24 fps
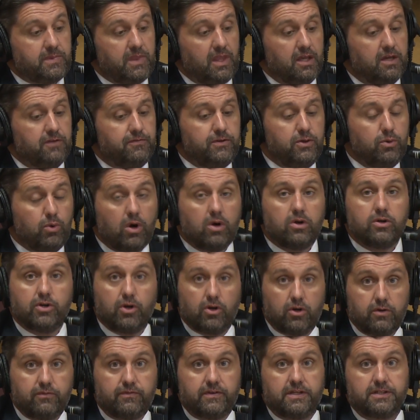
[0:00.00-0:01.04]
if you are
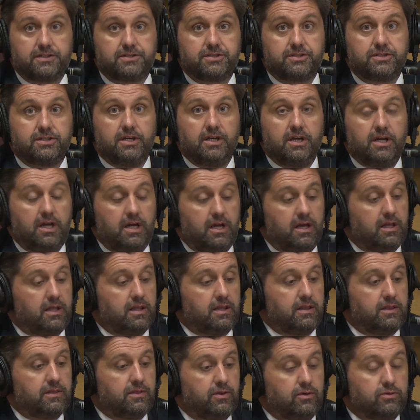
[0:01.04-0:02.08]
nervous,
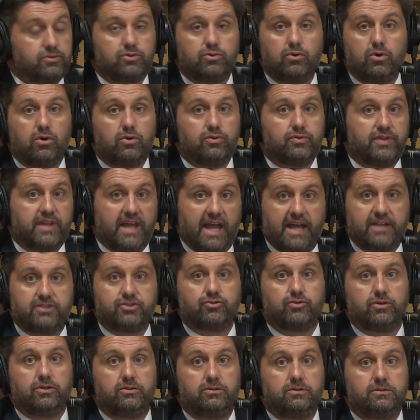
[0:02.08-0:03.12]
those are all
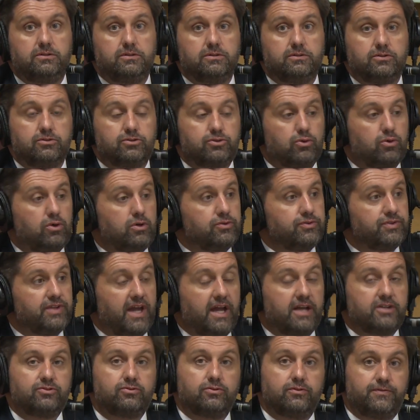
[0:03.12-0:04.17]
natural. Those are all
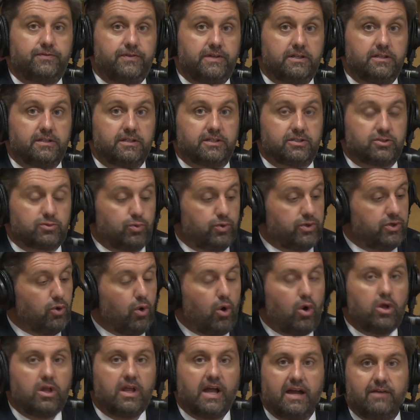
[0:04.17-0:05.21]
natural feelings. We
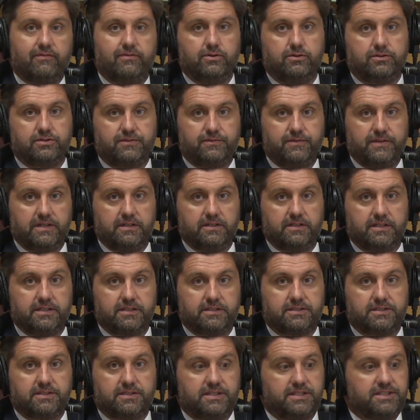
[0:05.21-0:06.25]
all have those
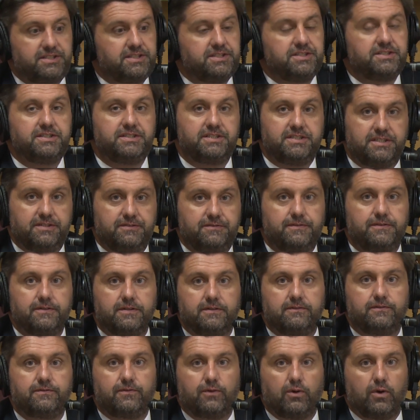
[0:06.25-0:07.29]
feelings. This is
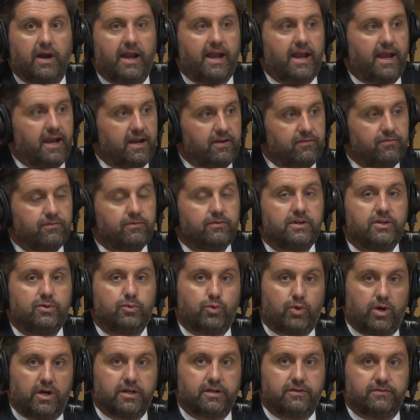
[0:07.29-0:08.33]
different for every
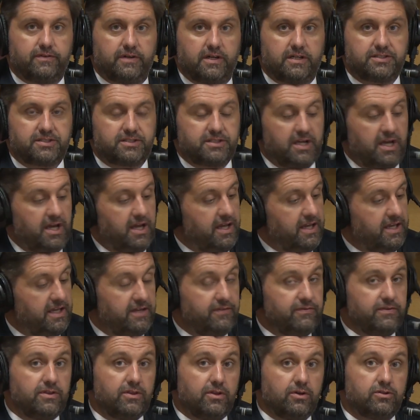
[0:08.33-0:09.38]
one of us,
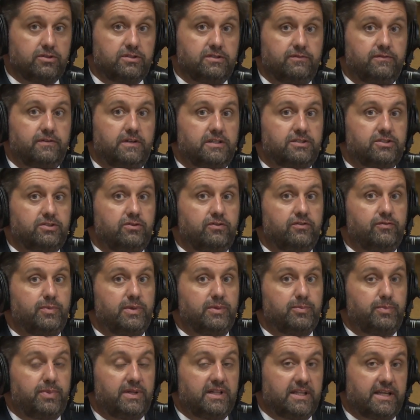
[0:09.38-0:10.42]
even those of us who have
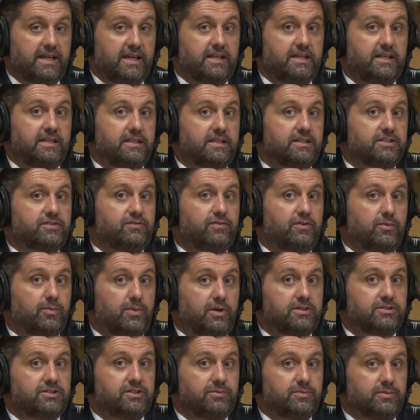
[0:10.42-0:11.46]
been planning this for
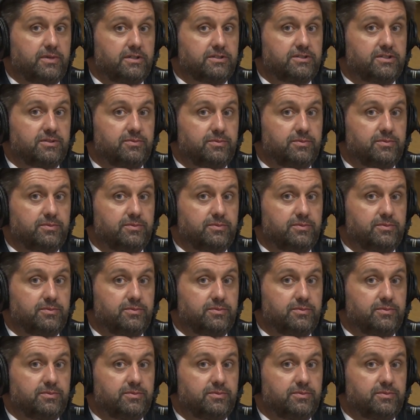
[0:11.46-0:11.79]
months and months